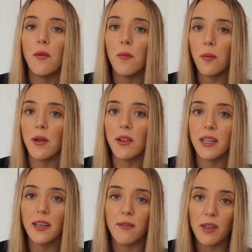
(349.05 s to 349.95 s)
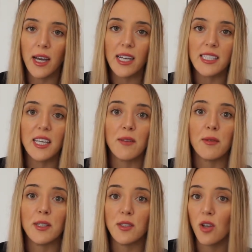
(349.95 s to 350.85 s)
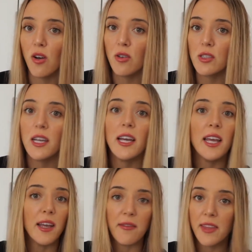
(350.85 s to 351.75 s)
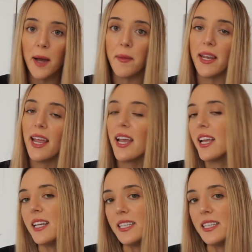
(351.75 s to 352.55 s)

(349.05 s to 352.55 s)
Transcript: will give you guys a result if that made any